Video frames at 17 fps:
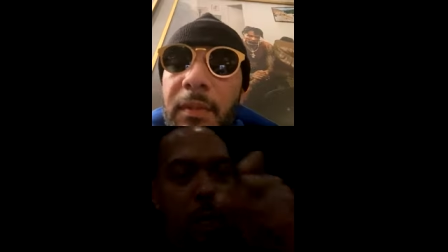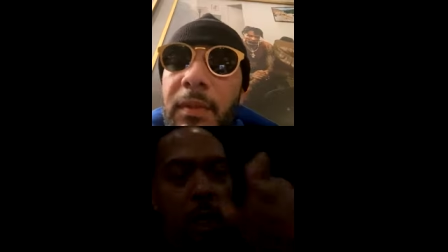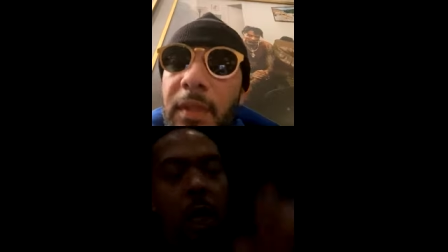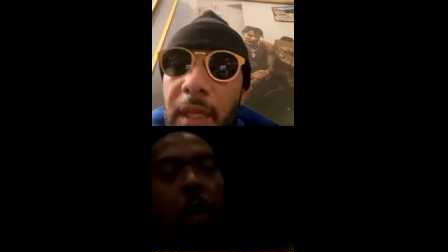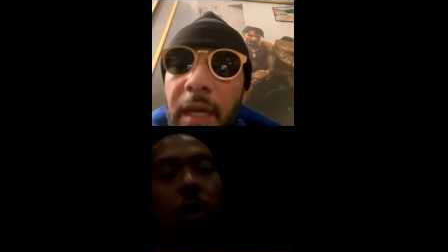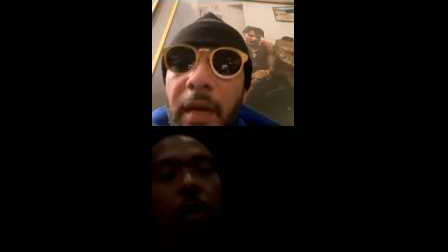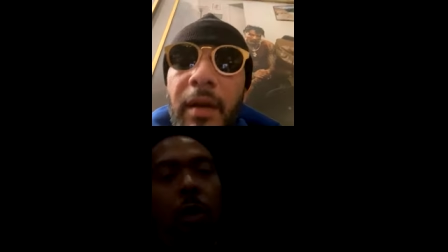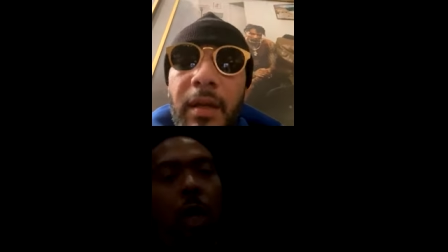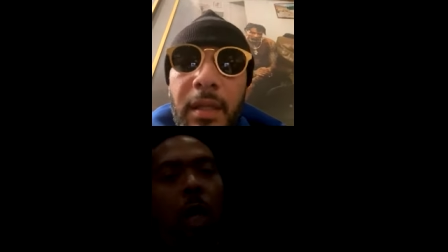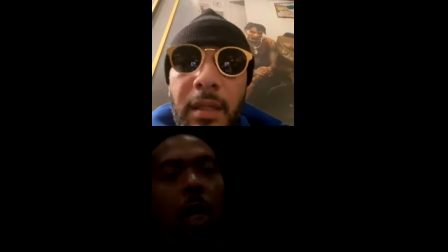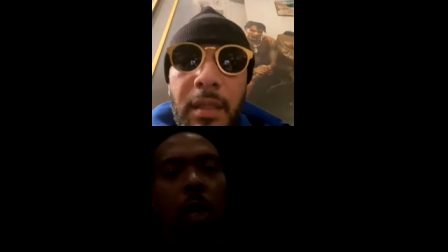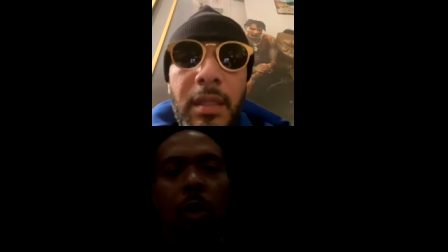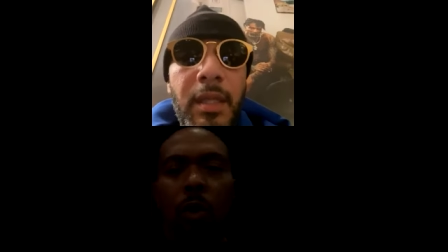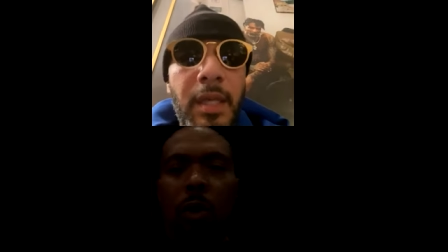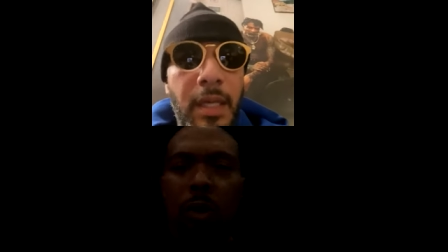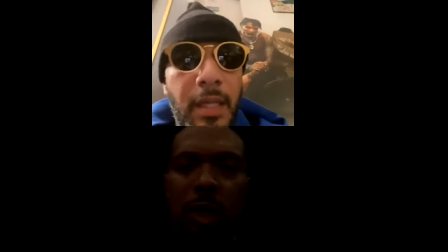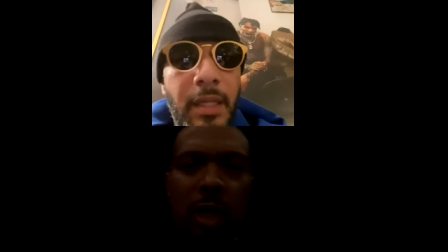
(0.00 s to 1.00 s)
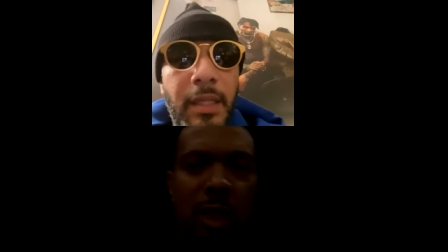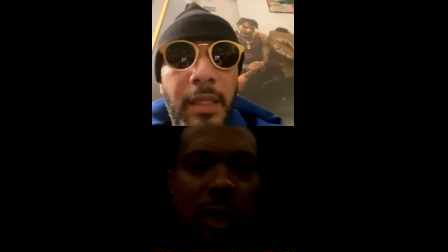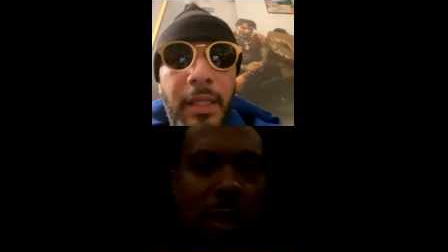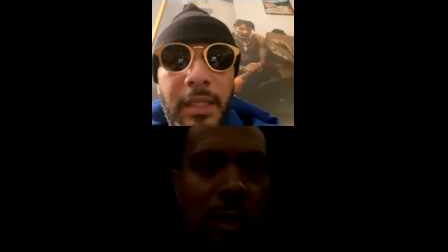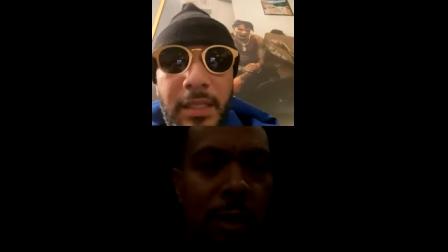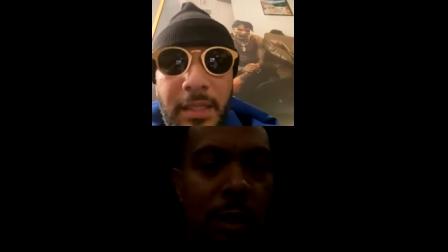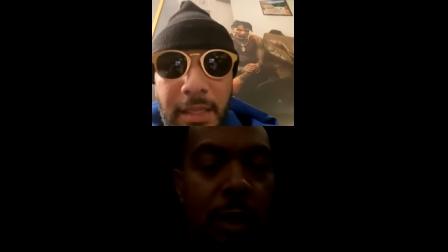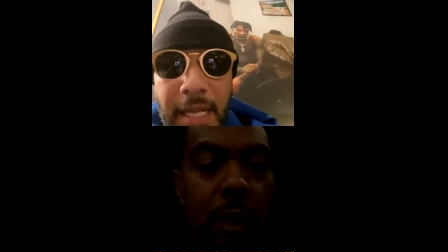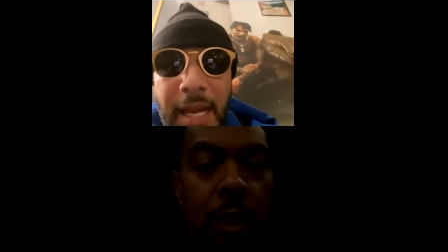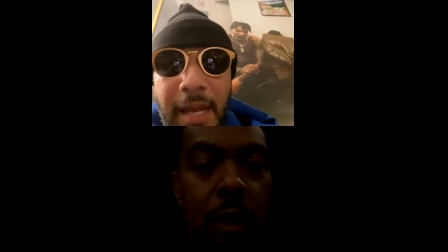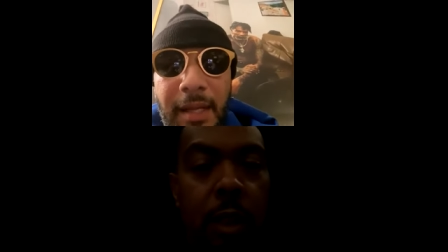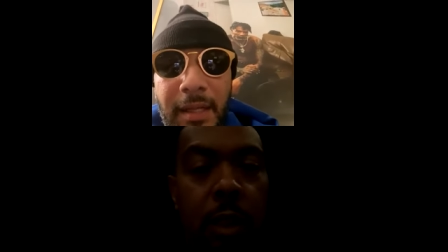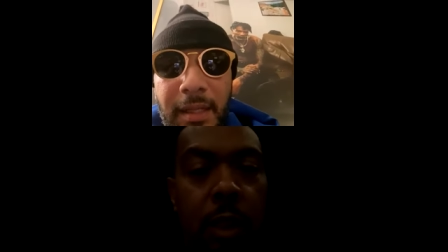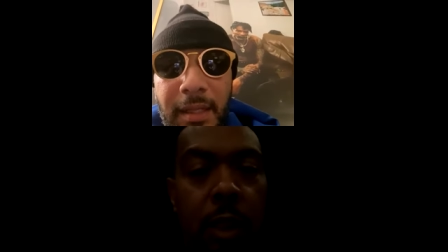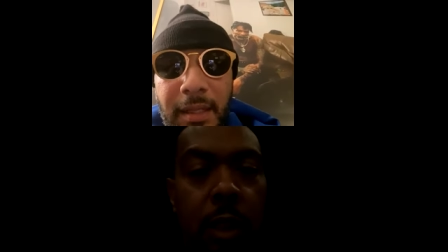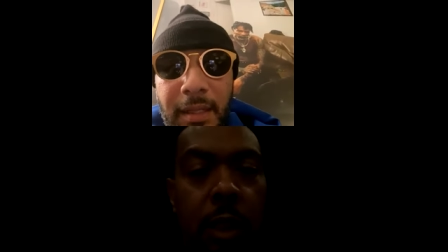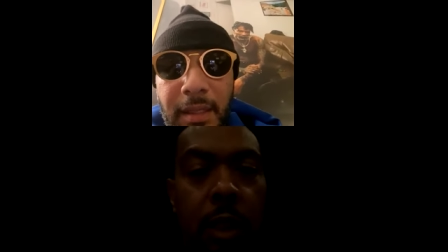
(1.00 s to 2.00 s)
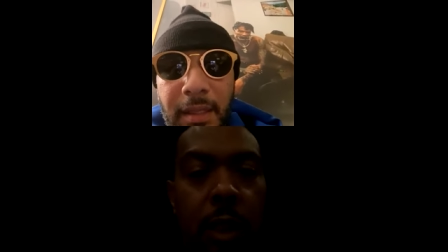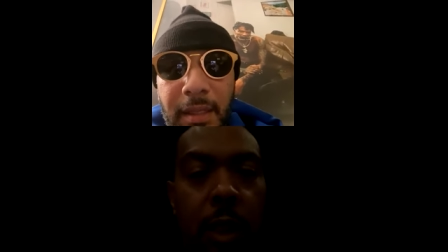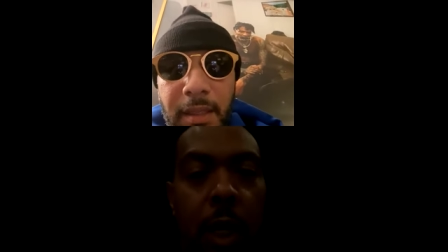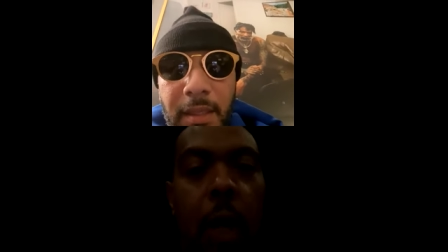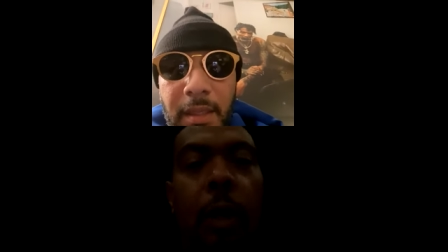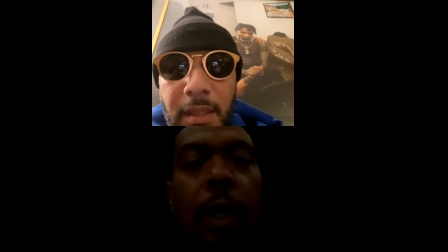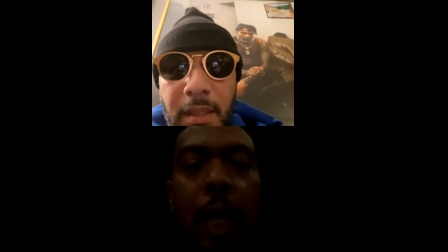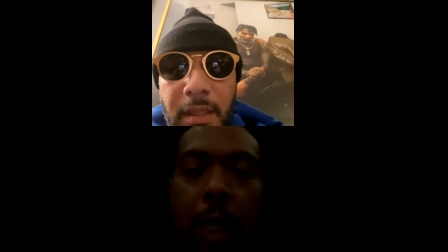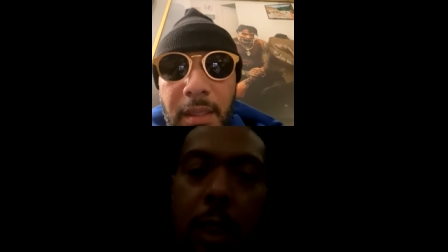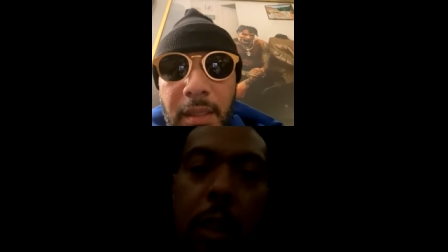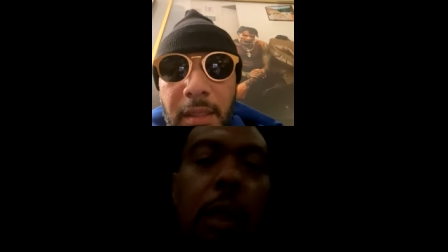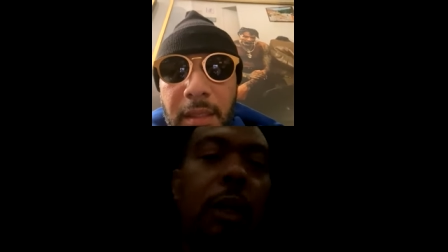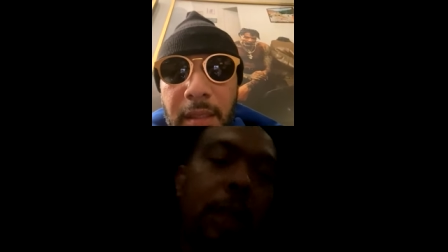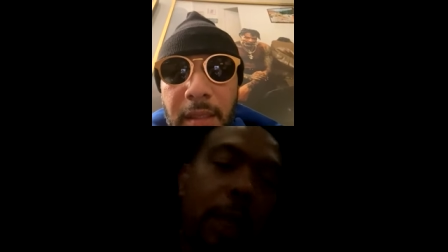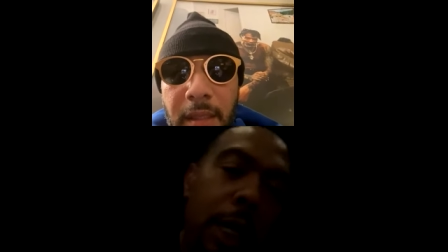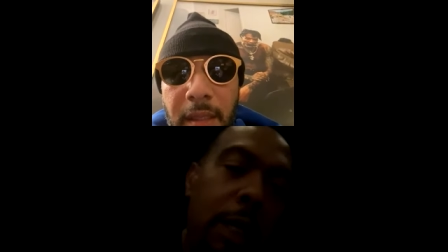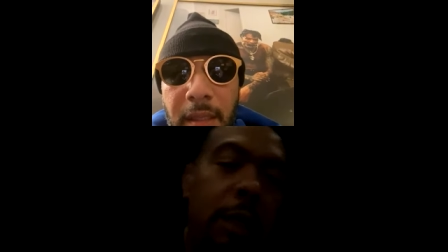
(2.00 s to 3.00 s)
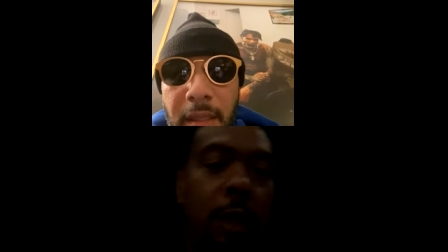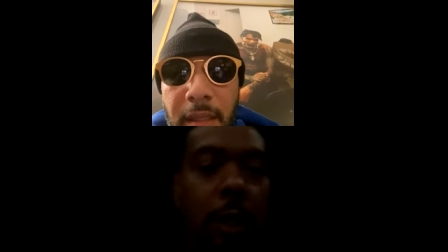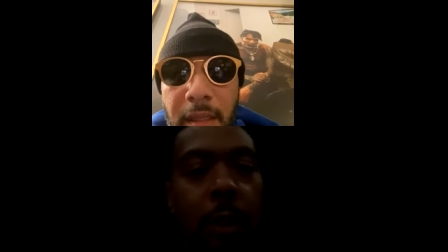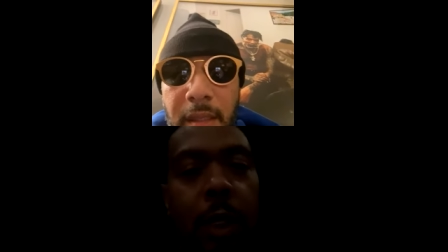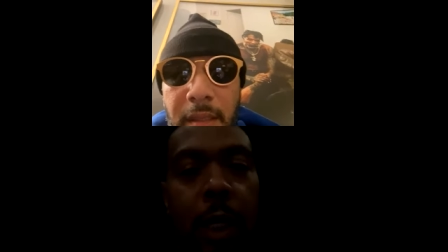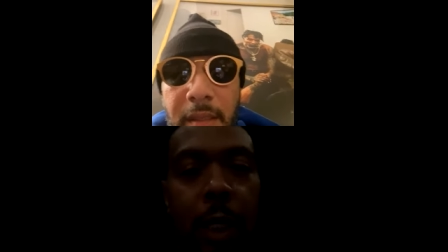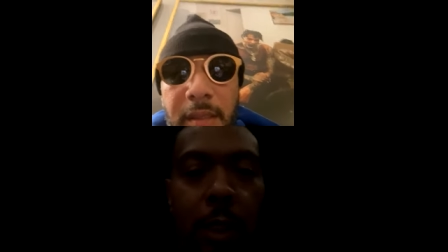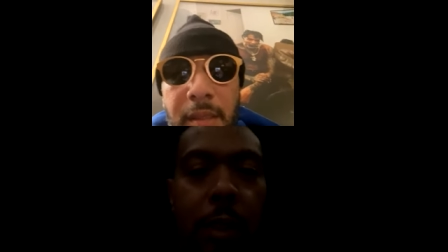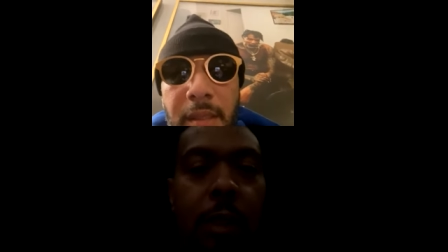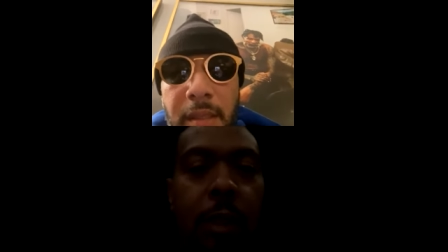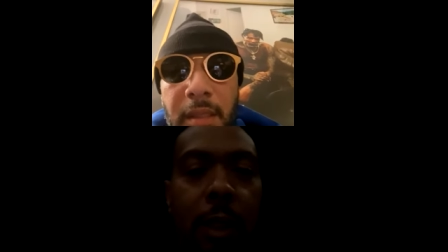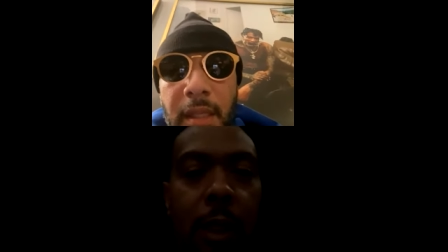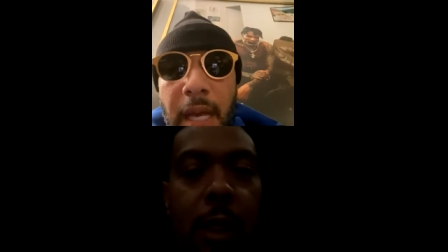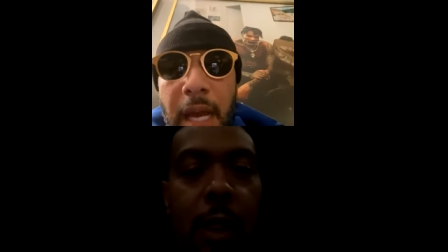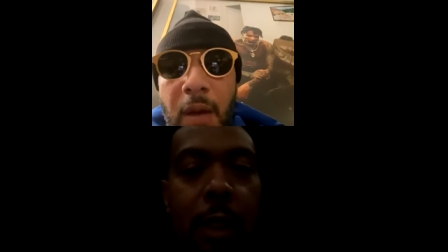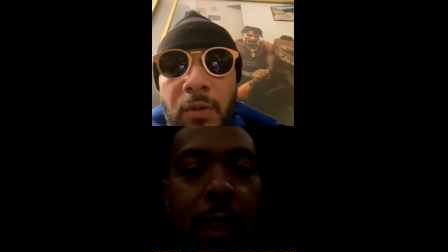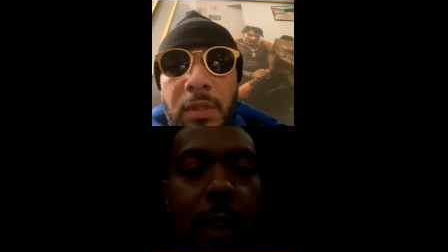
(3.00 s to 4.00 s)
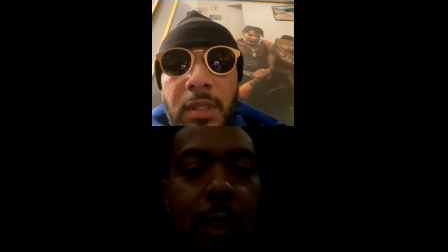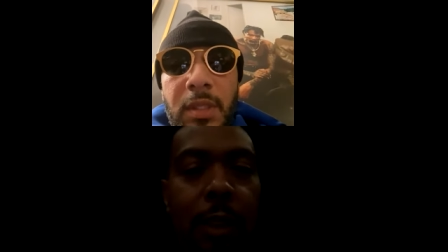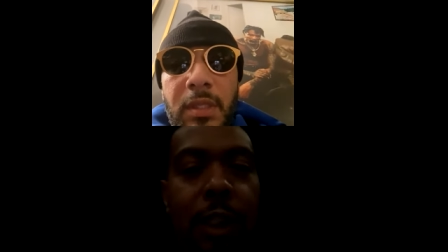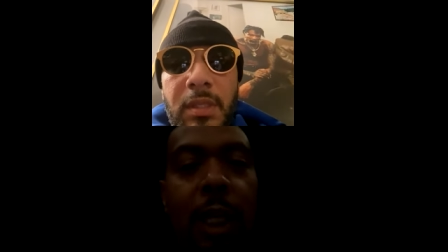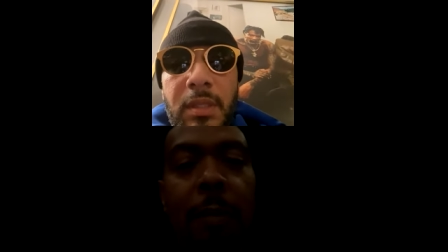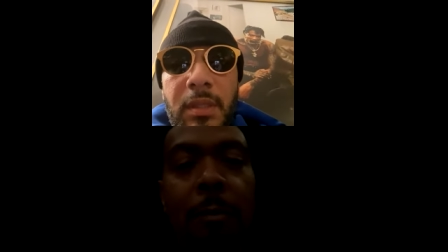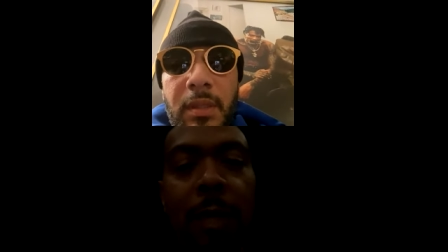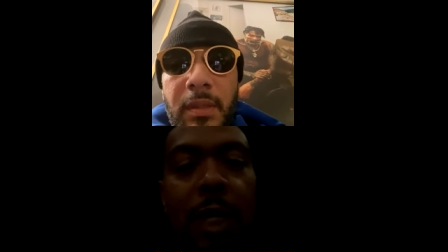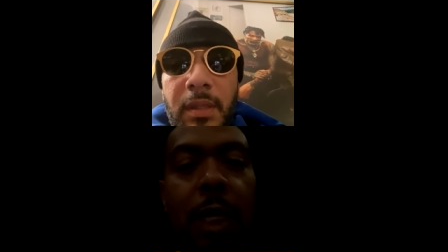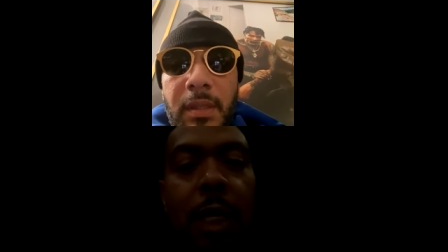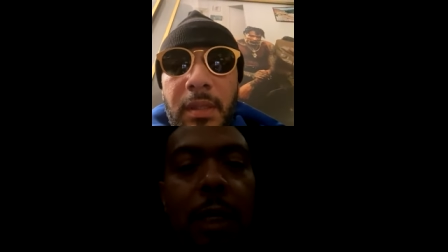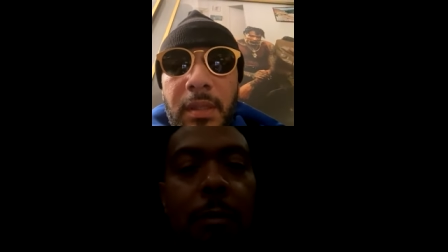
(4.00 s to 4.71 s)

Oh, oh, yeah, oh. yeah. Get to that. Okay, okay, okay. I was just me up.